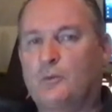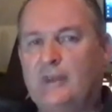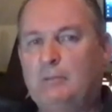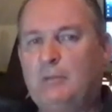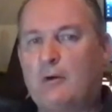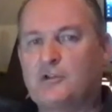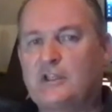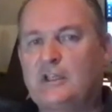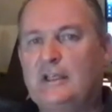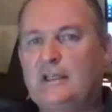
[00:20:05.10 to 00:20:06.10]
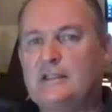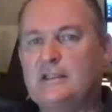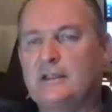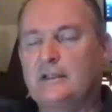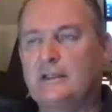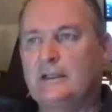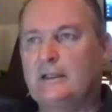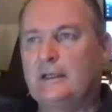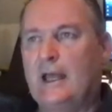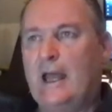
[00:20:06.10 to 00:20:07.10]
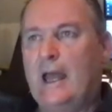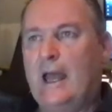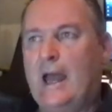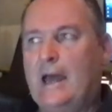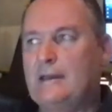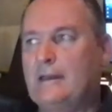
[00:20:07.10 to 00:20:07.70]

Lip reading: the powers in the East, and